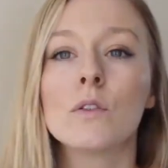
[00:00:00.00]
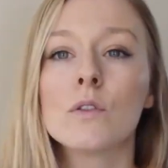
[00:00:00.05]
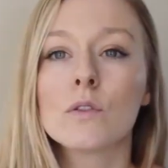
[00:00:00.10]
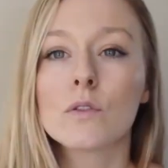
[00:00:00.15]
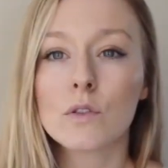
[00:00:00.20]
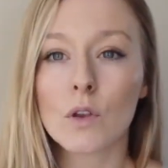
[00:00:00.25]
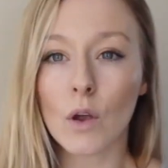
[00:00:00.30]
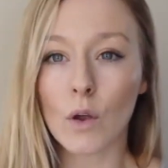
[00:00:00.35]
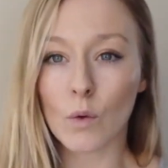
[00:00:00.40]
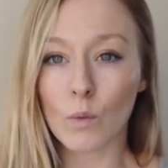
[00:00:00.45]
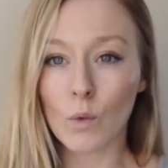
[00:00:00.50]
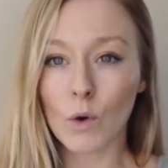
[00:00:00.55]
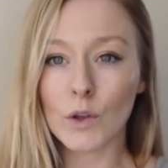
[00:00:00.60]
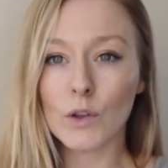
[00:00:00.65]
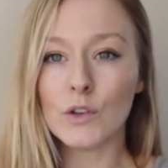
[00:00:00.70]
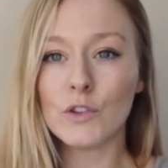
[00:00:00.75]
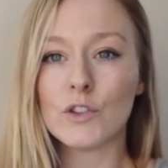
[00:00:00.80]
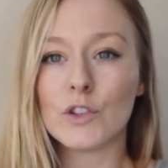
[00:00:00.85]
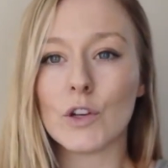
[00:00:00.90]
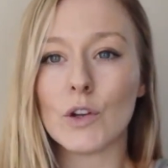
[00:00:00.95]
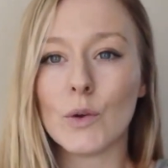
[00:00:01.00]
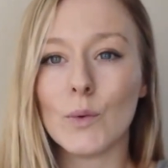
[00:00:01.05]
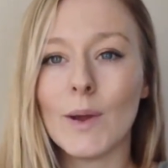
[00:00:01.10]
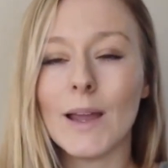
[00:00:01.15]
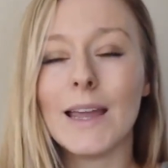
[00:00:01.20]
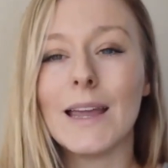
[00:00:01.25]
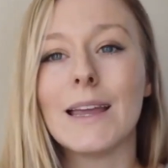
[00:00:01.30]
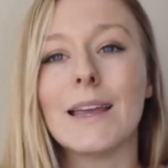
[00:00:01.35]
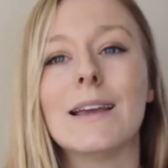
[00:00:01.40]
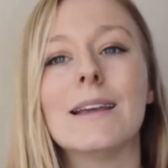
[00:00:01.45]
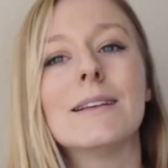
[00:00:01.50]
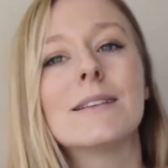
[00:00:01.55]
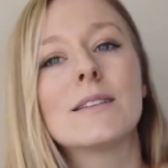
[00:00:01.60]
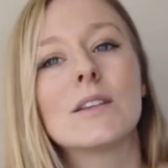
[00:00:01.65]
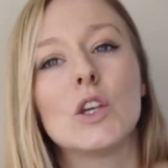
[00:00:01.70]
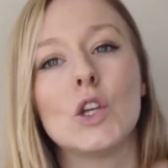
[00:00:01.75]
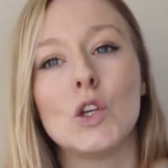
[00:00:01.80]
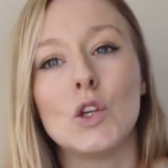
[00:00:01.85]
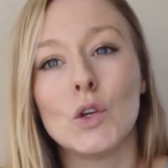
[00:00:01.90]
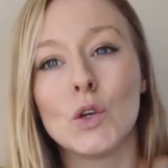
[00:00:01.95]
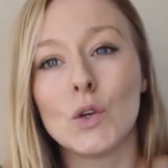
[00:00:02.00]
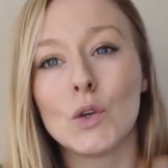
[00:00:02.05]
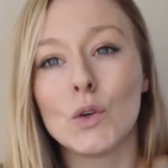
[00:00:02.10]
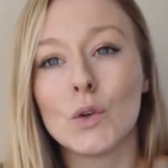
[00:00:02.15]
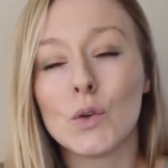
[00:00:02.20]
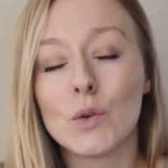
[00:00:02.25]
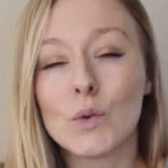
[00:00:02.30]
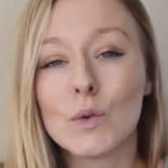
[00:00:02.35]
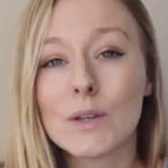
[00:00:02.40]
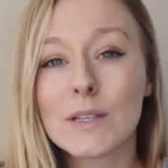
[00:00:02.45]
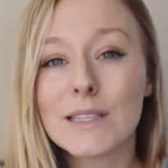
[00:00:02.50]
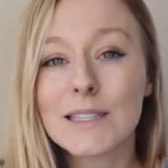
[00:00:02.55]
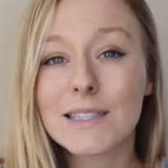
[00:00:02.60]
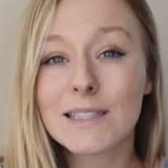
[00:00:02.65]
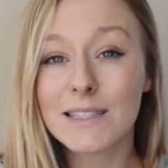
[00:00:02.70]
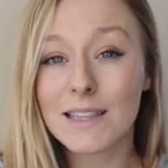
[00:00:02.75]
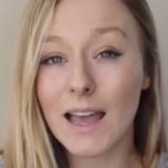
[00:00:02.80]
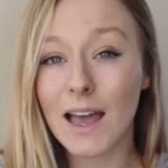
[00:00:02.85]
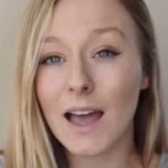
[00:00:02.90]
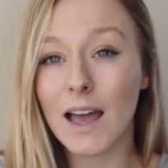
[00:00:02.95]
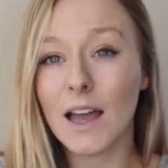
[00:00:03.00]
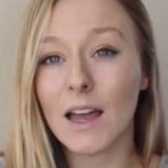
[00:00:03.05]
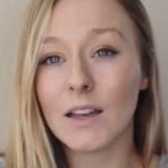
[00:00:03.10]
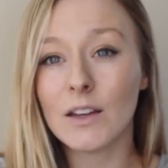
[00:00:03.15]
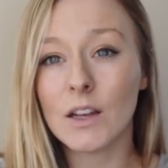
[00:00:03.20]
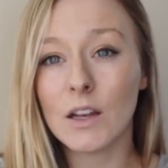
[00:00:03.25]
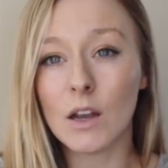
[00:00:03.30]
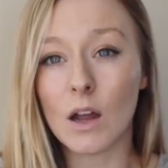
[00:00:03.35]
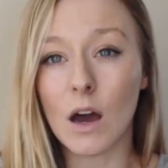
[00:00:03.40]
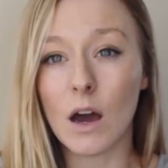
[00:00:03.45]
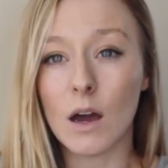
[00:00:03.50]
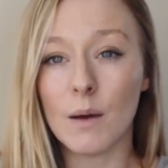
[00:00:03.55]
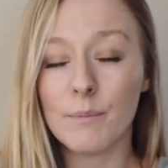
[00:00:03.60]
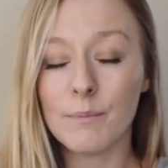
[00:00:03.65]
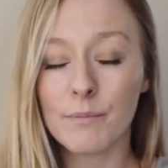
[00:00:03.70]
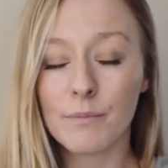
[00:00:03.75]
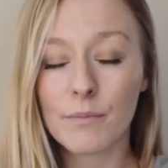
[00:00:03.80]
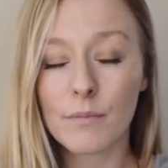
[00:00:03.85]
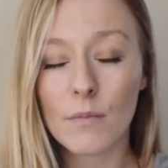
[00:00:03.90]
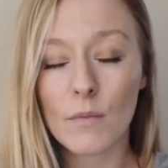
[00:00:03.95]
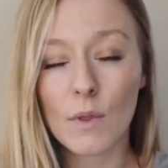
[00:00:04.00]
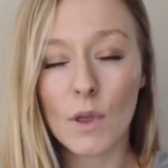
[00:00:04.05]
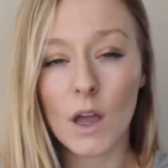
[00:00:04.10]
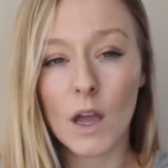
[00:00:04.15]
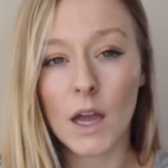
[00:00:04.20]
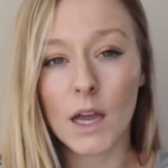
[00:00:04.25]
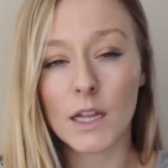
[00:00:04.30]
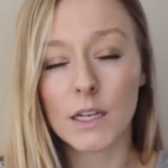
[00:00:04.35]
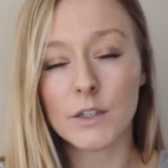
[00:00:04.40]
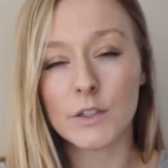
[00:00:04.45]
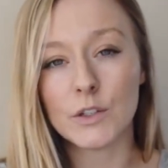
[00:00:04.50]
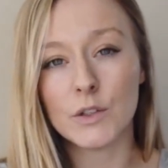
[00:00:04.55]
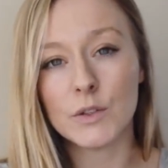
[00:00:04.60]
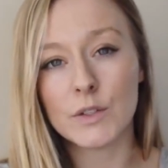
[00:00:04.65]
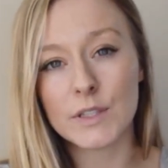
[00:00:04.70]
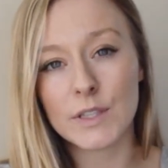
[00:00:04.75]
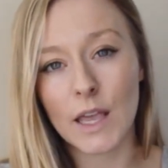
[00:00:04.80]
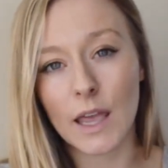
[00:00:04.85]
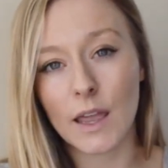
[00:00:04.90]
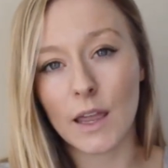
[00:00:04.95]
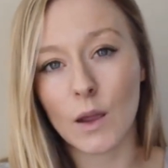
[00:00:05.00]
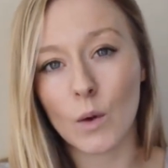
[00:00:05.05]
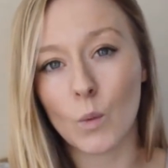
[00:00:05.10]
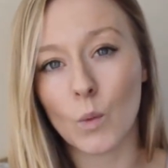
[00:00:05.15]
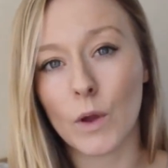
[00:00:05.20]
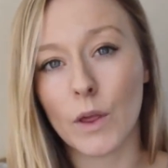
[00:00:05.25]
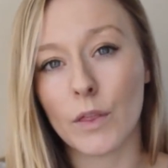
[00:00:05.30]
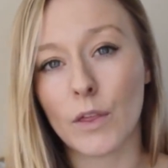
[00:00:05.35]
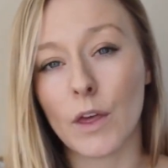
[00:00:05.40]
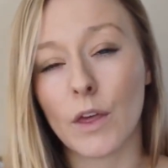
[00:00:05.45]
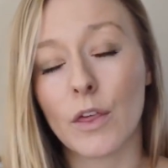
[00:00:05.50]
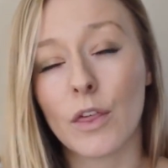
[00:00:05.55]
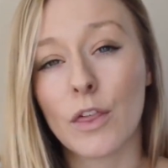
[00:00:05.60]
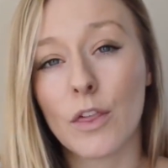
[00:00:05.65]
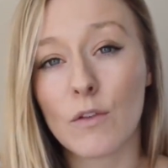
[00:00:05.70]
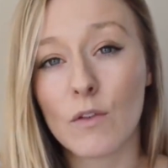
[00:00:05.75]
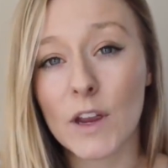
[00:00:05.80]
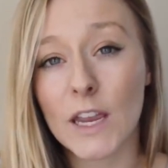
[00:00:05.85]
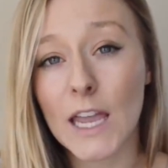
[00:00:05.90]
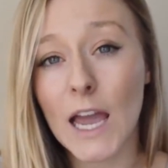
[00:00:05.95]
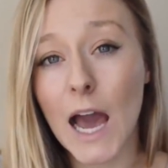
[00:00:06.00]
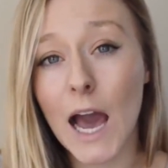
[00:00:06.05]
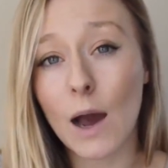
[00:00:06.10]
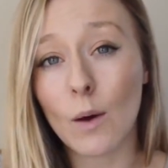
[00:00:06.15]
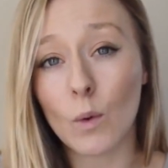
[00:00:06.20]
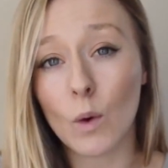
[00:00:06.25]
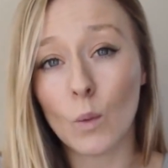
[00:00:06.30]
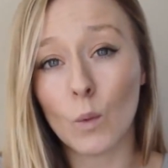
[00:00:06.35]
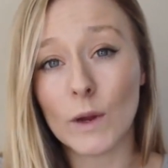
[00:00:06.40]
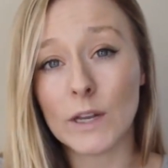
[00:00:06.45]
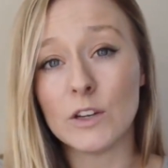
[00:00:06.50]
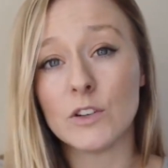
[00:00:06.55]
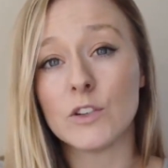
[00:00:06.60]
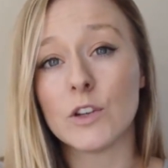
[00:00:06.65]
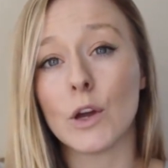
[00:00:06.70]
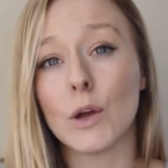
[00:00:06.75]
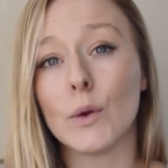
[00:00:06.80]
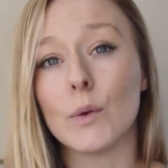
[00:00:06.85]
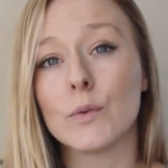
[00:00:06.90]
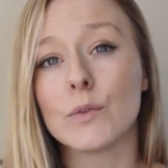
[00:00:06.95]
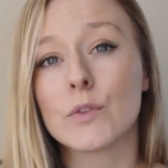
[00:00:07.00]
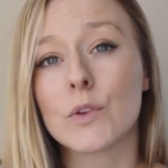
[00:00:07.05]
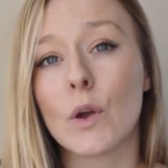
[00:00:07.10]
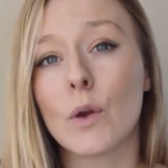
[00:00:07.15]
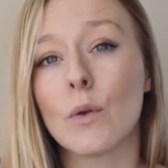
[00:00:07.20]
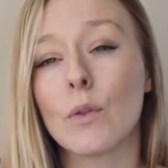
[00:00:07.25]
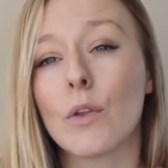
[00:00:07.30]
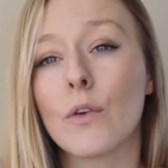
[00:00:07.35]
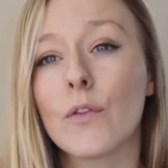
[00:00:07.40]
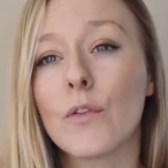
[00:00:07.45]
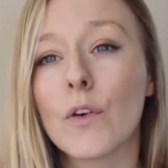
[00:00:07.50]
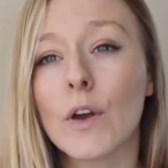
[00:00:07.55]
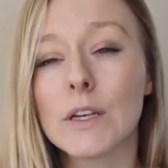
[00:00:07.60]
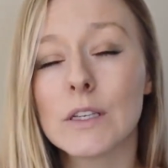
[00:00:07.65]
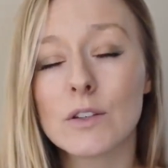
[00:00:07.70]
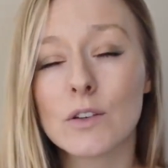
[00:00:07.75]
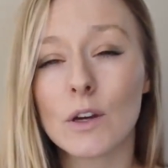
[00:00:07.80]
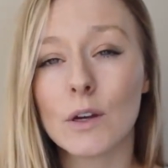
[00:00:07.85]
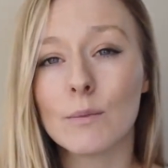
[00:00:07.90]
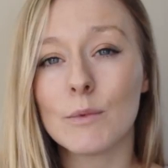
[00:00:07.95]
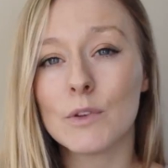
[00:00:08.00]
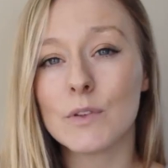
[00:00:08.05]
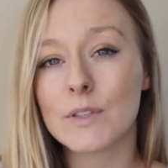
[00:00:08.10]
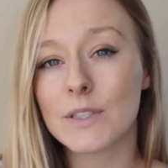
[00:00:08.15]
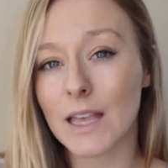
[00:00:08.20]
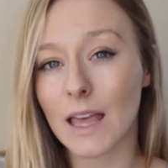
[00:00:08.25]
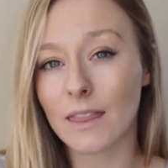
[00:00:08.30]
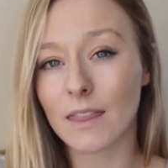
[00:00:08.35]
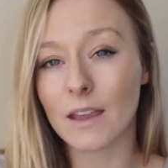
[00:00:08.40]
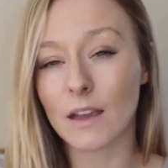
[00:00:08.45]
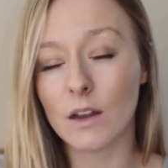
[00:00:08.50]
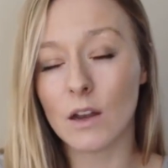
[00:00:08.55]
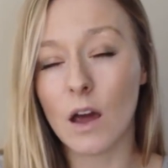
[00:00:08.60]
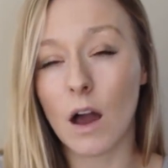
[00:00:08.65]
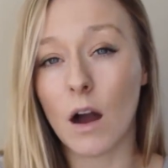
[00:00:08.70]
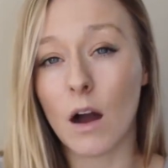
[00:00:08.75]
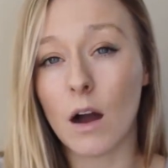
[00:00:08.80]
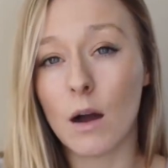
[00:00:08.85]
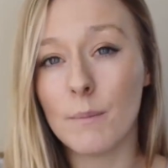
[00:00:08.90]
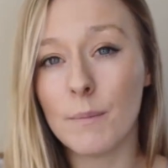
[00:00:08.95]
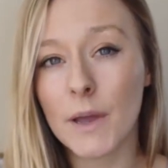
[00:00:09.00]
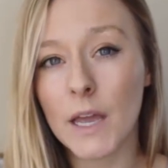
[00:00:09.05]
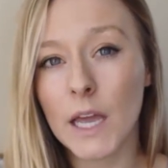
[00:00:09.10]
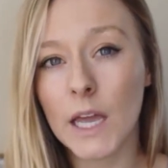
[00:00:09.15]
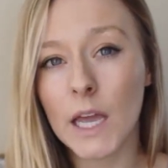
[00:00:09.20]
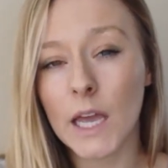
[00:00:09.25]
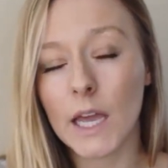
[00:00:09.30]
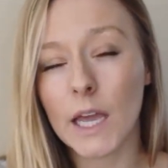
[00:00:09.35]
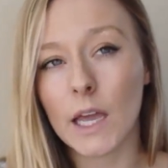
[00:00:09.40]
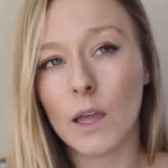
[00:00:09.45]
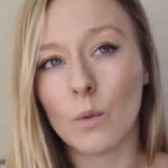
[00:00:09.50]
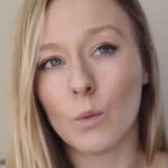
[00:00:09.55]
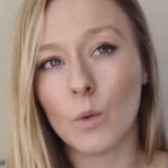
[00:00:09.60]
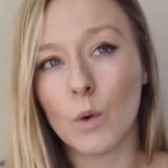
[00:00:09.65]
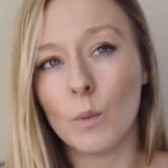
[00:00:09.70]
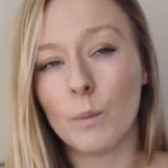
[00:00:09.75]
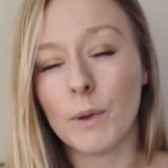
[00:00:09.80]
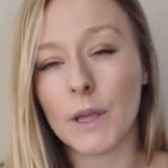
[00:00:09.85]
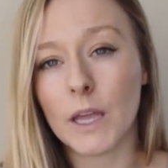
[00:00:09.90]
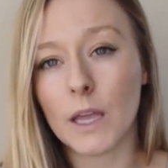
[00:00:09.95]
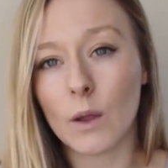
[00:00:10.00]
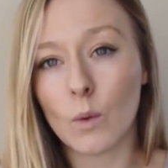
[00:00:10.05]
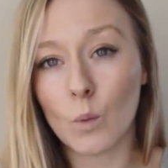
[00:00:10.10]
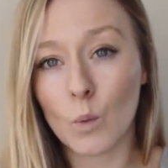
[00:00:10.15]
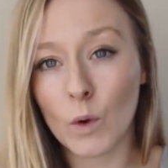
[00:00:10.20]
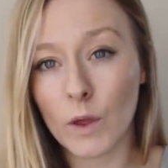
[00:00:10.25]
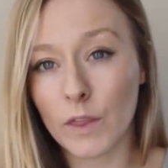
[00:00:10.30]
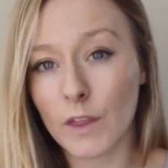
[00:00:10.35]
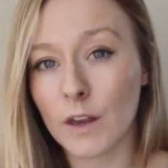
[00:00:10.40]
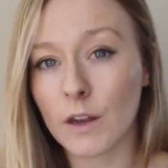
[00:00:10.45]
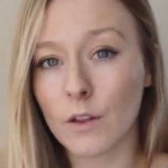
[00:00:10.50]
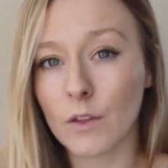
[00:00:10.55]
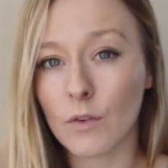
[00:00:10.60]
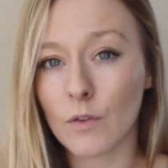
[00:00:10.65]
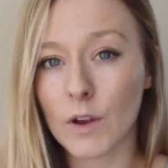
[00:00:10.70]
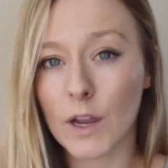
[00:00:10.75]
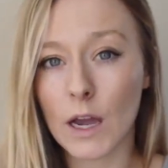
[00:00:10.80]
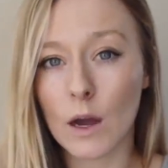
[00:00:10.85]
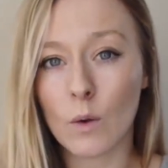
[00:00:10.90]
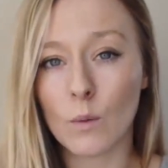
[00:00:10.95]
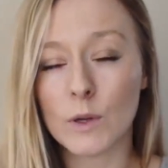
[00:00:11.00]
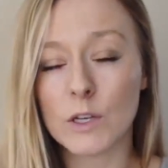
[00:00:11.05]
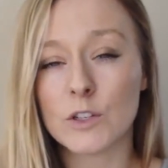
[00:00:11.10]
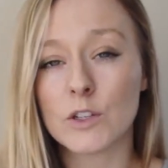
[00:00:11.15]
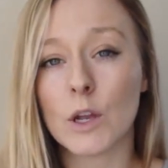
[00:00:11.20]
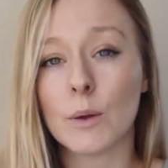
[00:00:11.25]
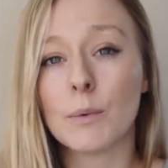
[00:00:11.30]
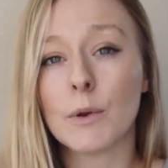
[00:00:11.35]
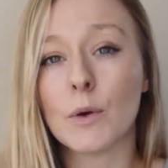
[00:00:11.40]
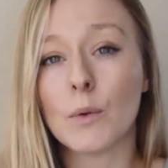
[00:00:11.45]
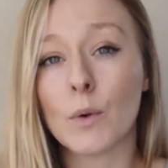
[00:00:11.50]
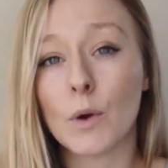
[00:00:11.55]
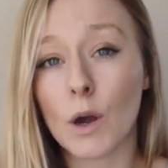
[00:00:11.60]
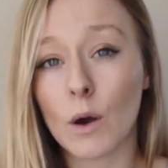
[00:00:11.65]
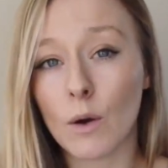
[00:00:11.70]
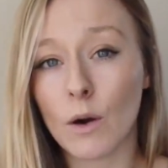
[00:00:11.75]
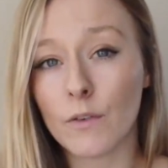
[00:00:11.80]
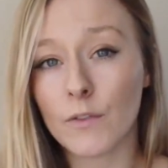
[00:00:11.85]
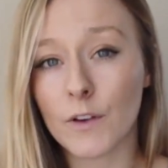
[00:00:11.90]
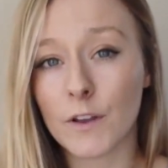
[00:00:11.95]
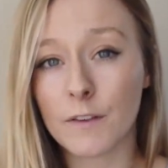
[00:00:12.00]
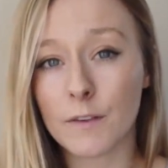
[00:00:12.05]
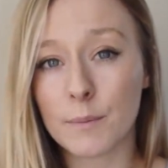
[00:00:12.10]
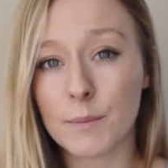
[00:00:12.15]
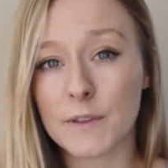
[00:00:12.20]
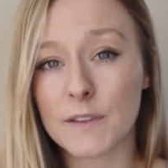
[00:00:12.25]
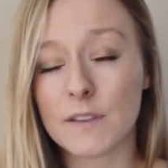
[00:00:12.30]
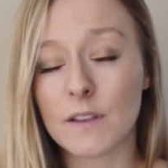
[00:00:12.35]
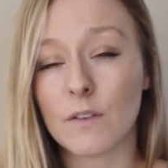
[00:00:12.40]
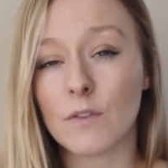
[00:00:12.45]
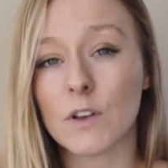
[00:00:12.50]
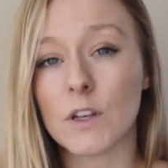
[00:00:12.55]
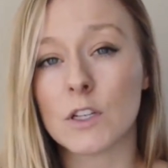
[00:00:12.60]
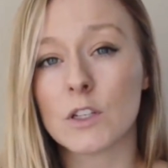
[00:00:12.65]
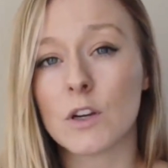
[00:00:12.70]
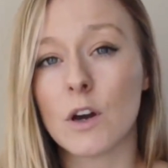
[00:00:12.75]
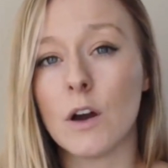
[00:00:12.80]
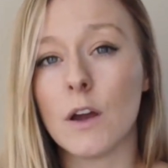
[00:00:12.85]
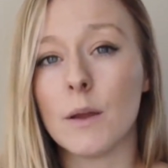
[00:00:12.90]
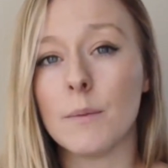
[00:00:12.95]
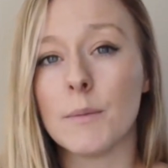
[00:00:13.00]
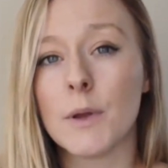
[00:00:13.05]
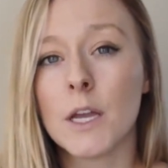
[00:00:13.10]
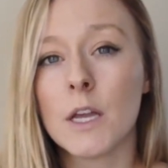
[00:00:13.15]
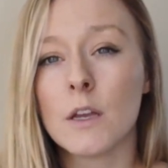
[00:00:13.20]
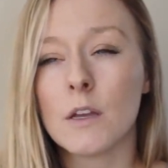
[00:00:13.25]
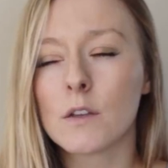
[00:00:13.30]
So what you do is you set an alarm, and you set it with a 3-hour window. So the first time you set the alarm, it will be within a 3-hour window, but it will go off at a specific time.